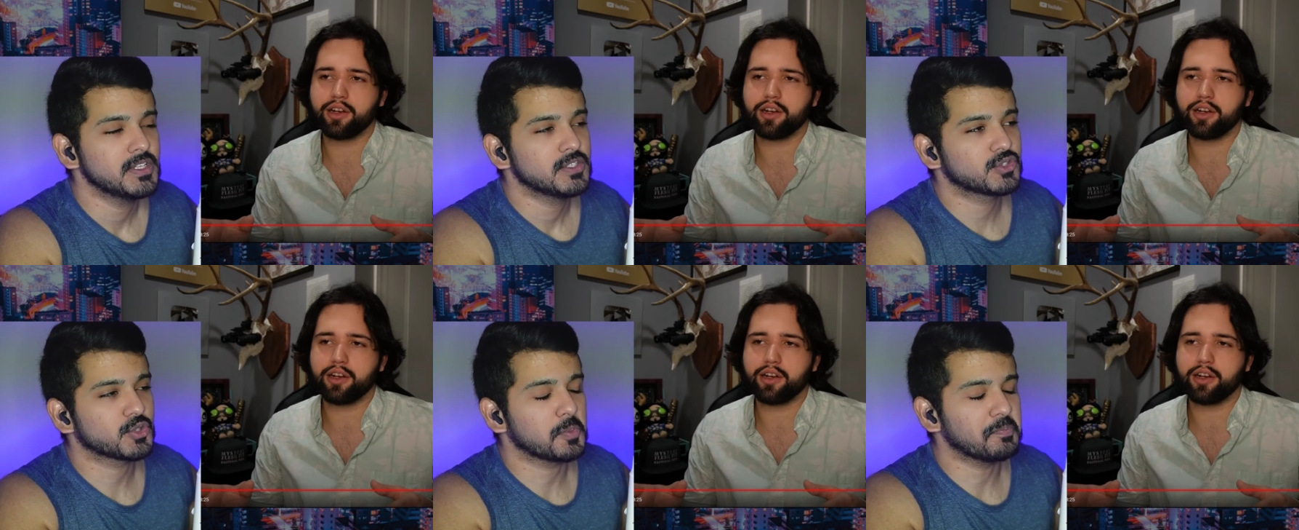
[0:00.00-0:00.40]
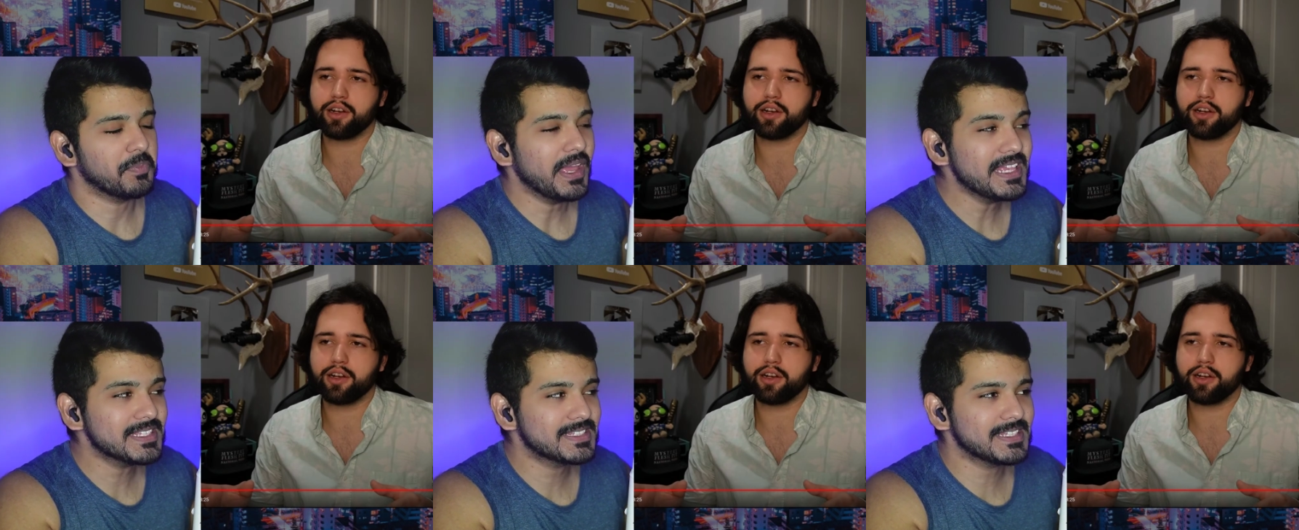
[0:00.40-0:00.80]
Speaker 1: So
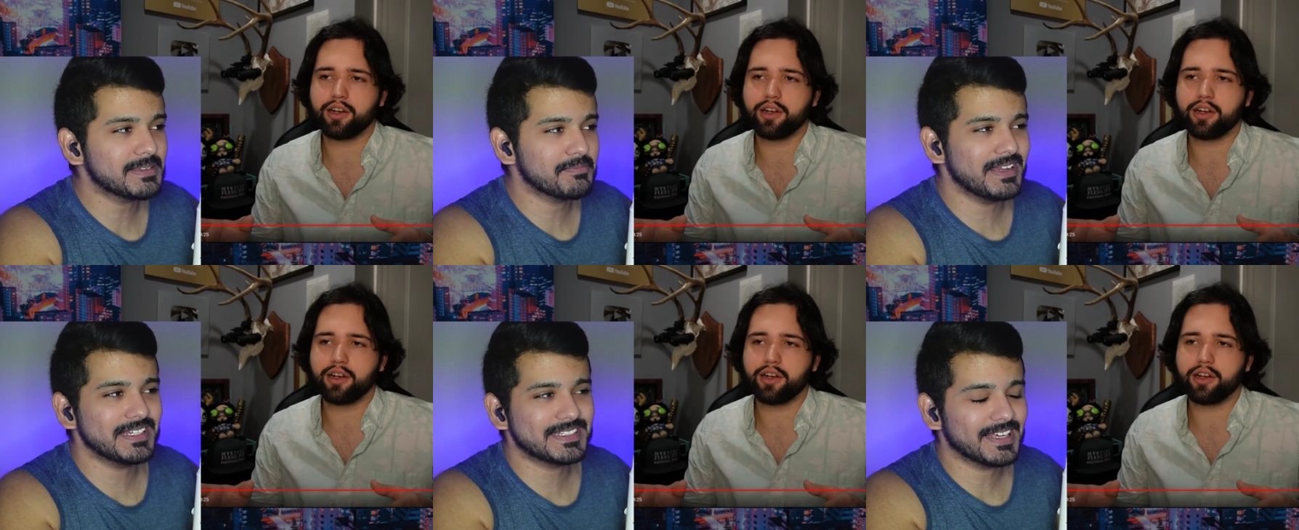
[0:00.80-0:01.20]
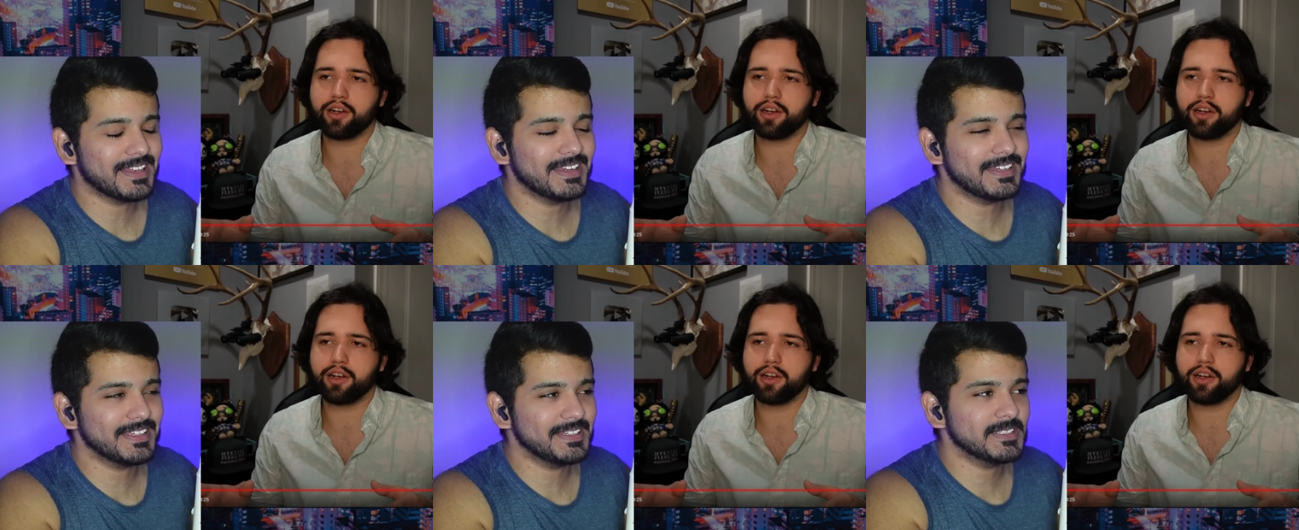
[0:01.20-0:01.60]
basic
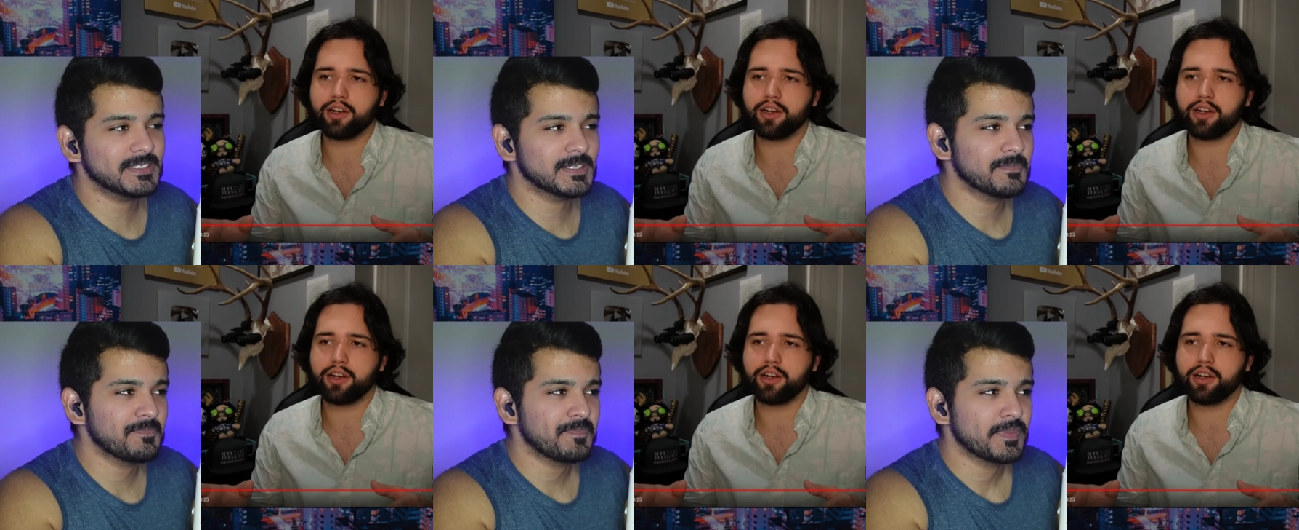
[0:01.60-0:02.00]
mentality is